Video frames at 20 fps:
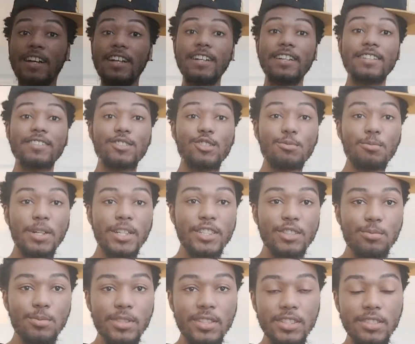Hey, somebody
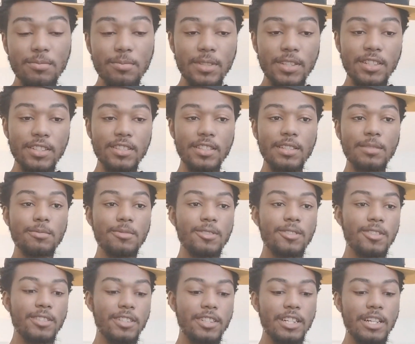speaking Spanish, let me
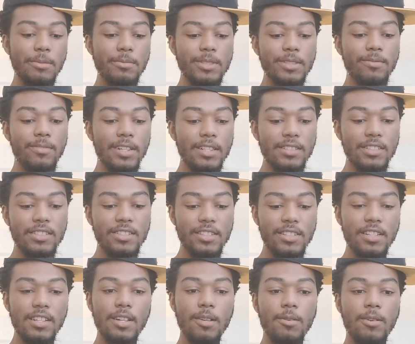know in the comments if I just
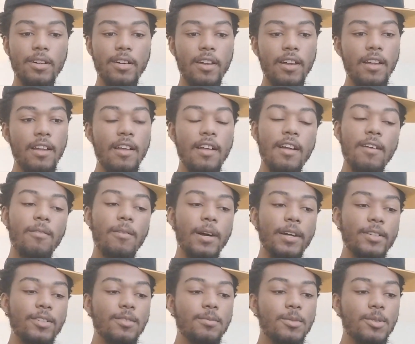said that right.
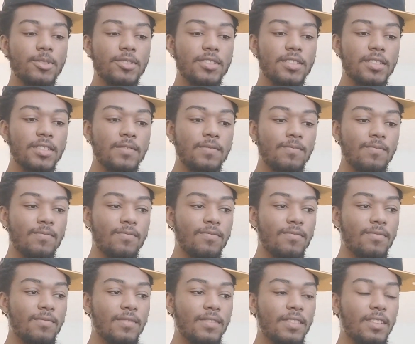By almost,
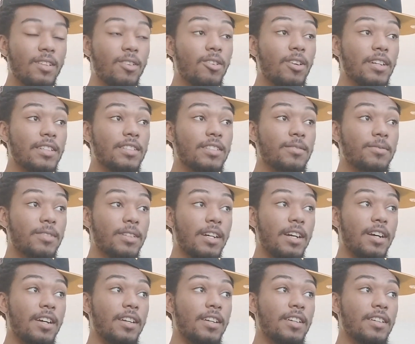oh, I just
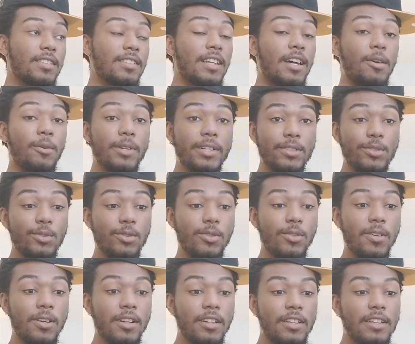forgot.
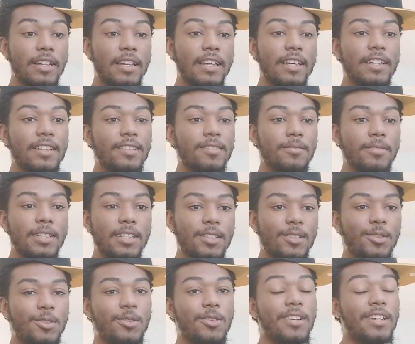Director El
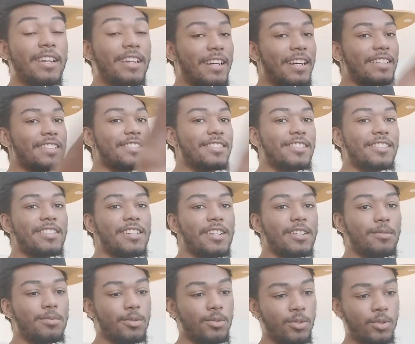Video. I just looked that
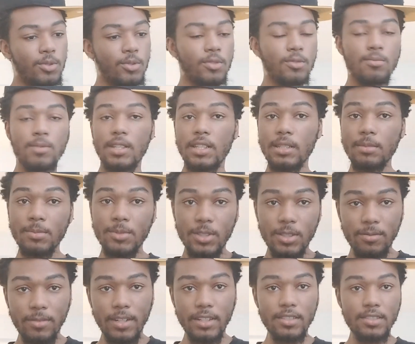up on Google, but let me
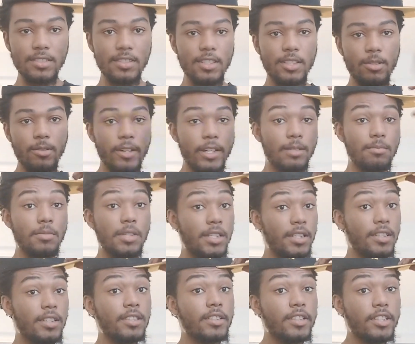know if I just said it right. But
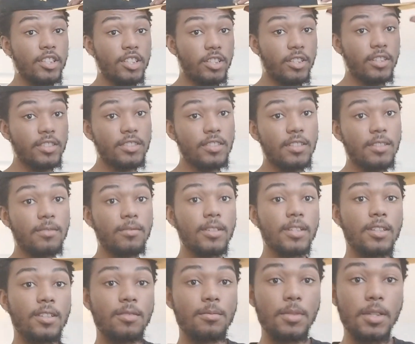yeah, let's get straight to the video,